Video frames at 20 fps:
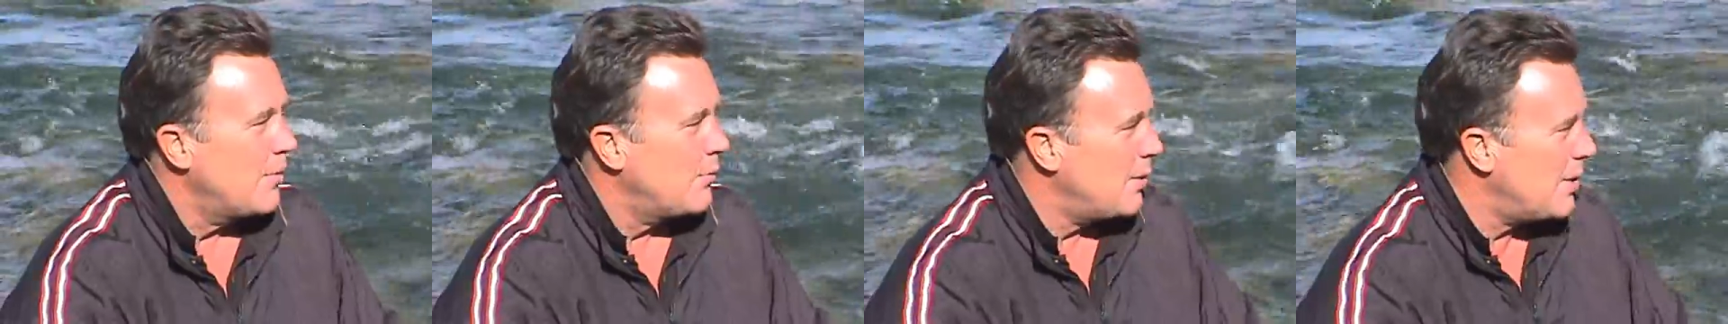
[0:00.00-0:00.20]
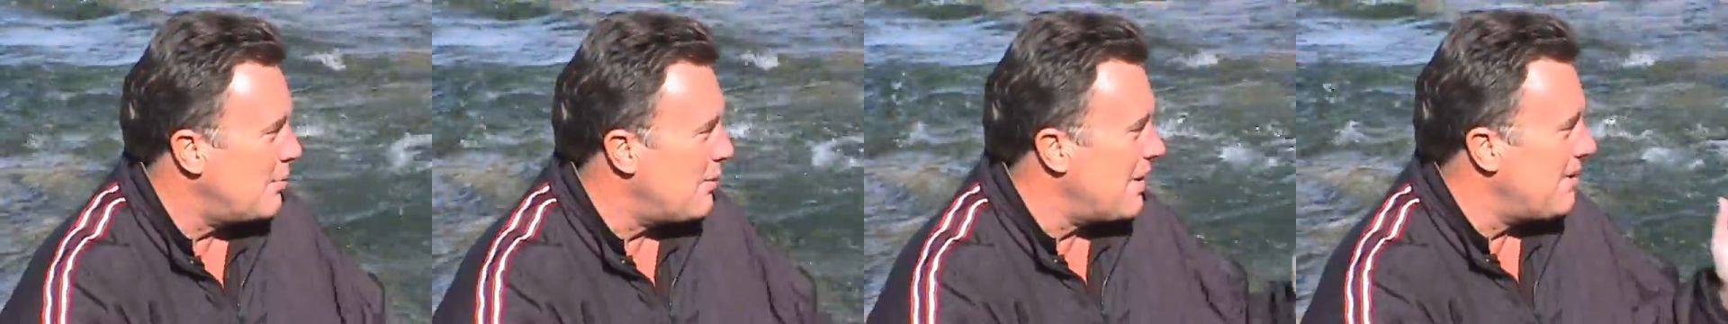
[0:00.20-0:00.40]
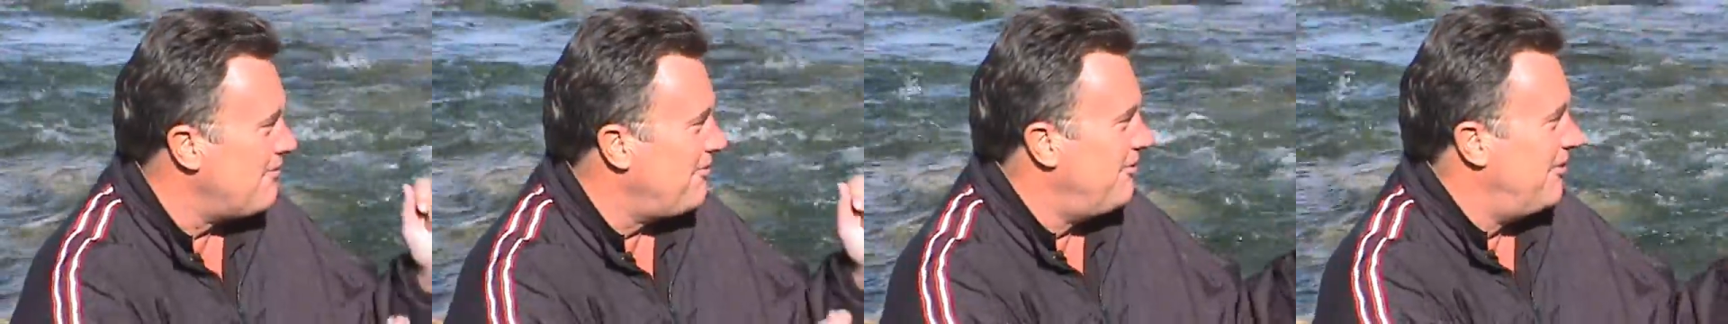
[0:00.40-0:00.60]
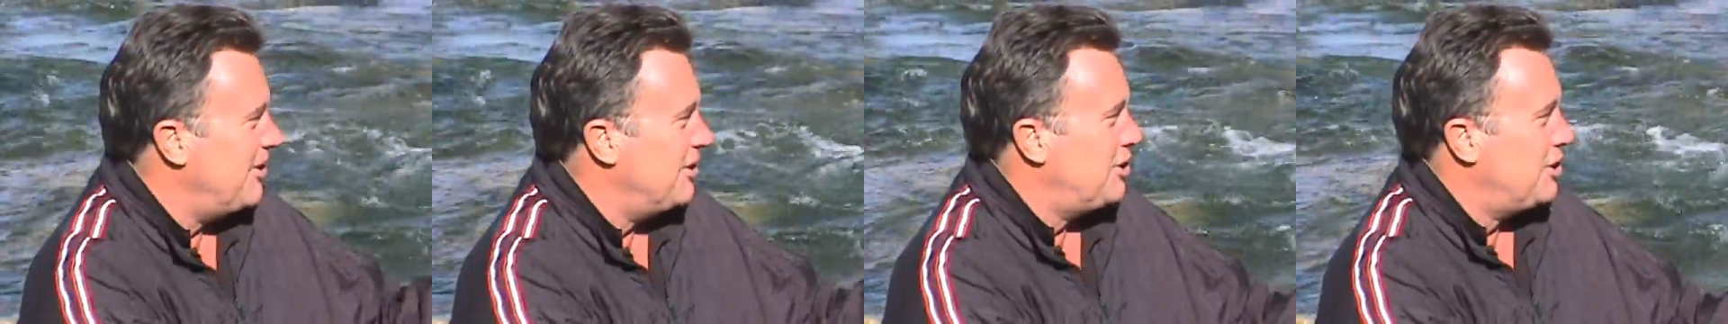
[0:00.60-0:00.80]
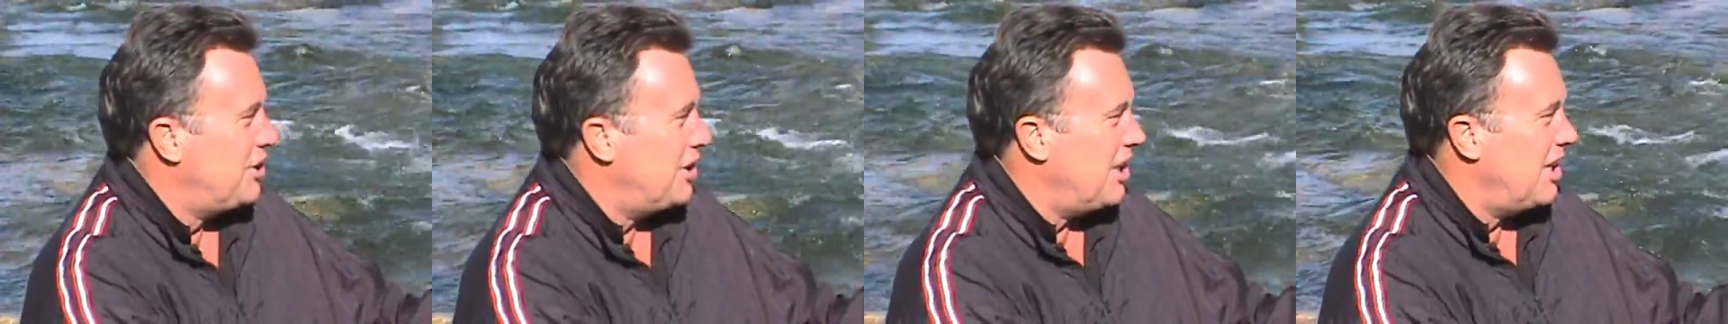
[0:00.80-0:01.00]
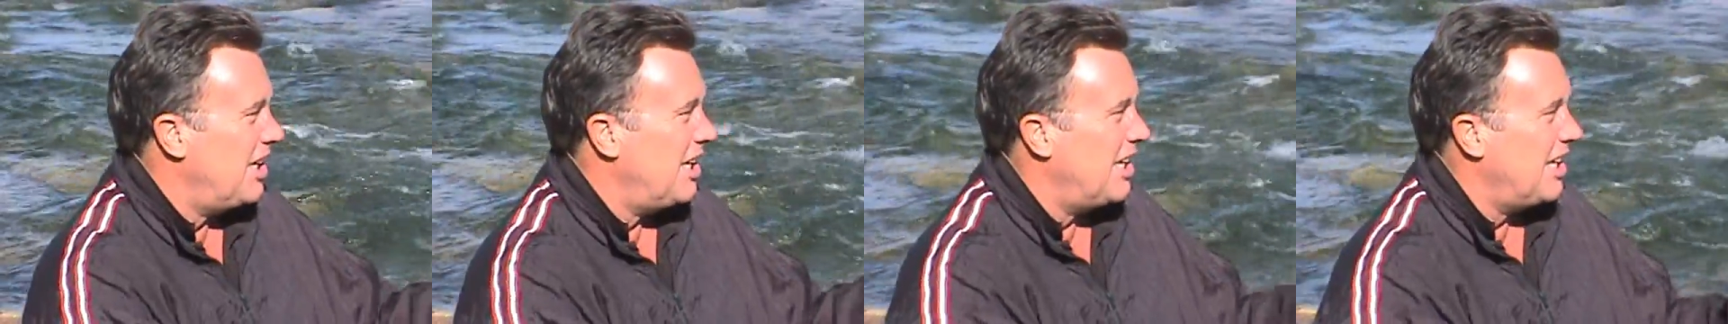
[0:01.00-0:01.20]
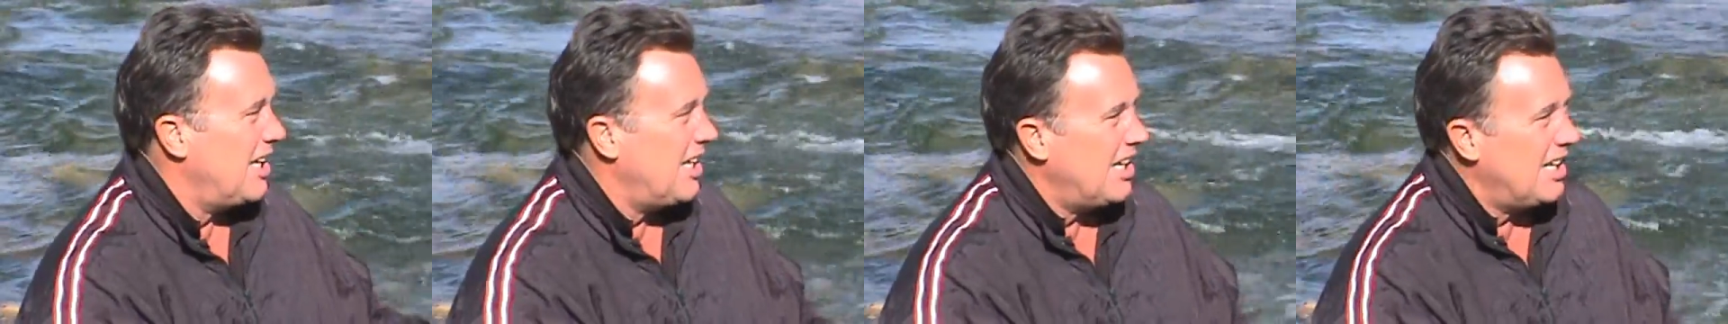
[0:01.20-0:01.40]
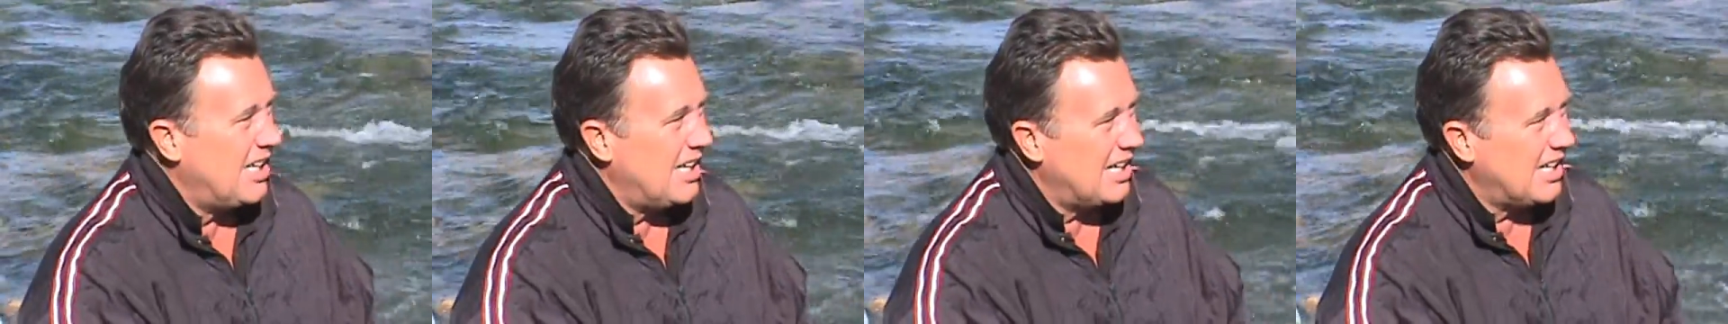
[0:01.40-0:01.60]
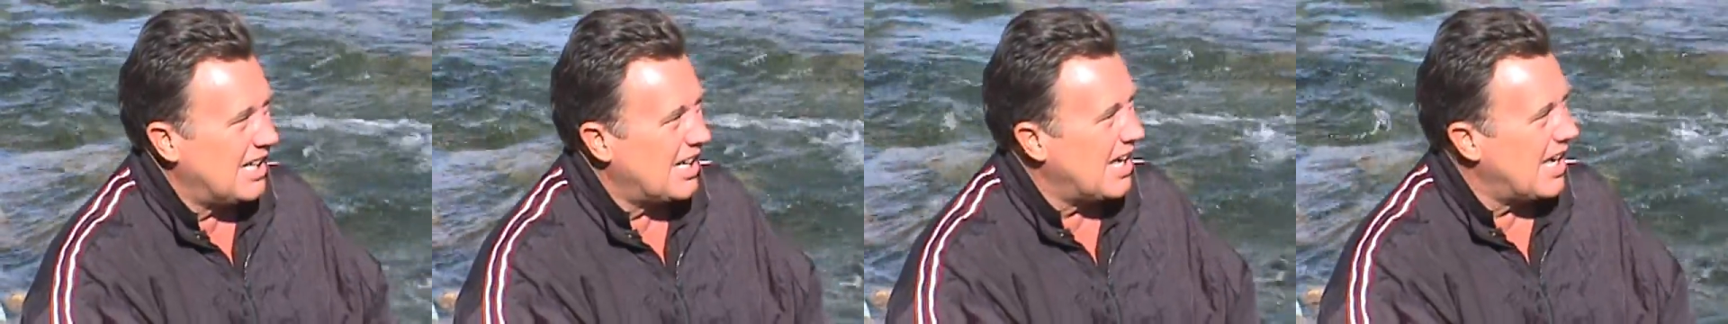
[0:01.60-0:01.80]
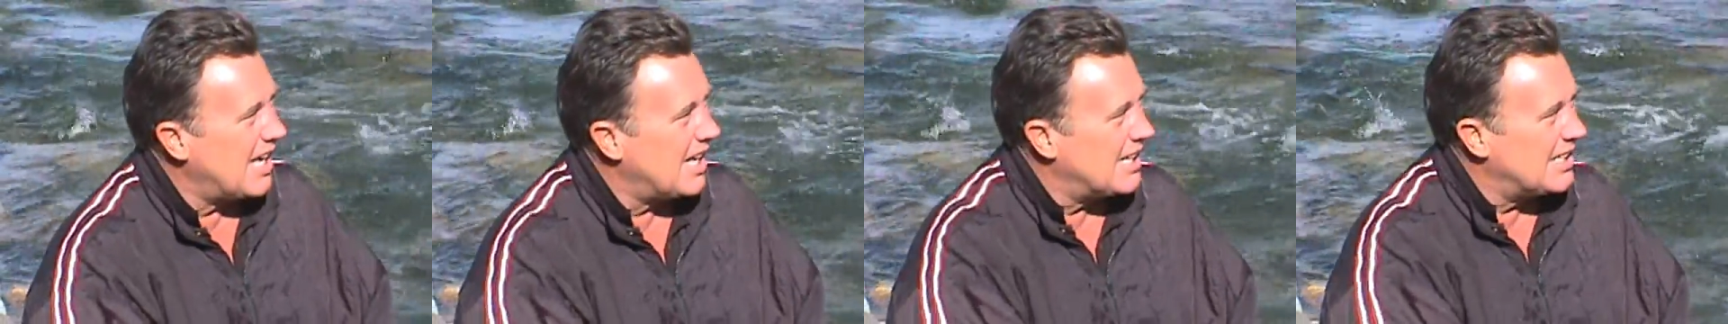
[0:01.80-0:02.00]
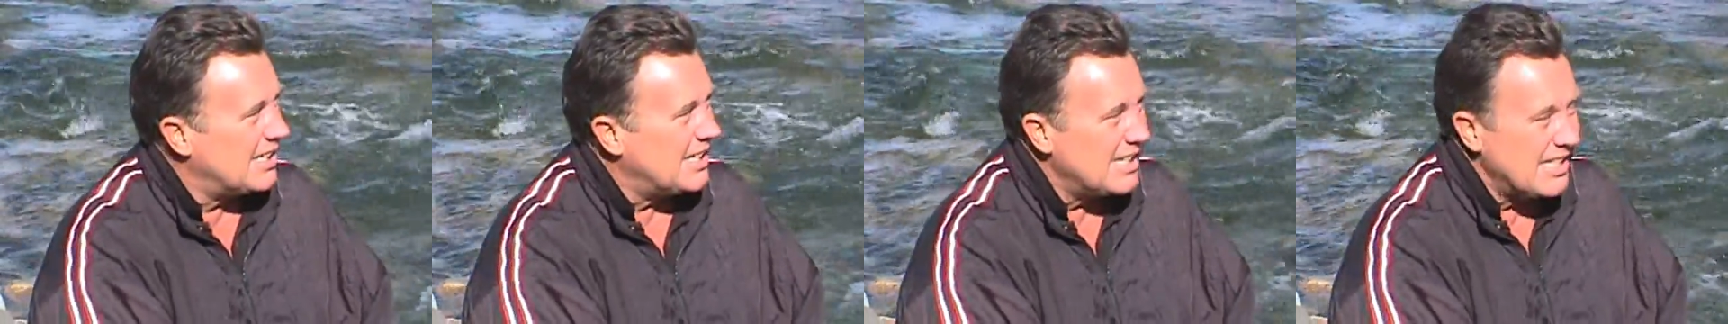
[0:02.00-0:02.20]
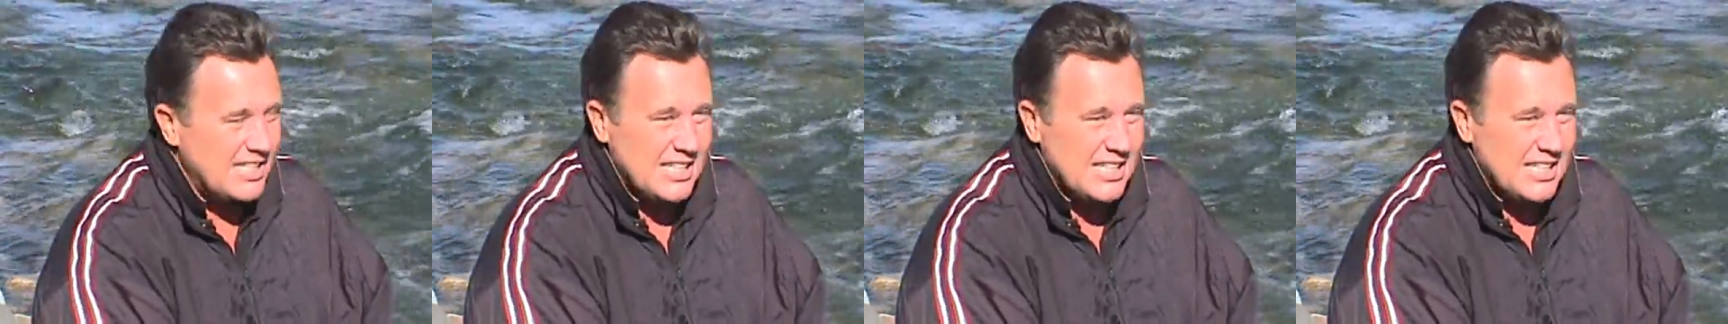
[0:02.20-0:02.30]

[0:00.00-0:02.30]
we went fishing and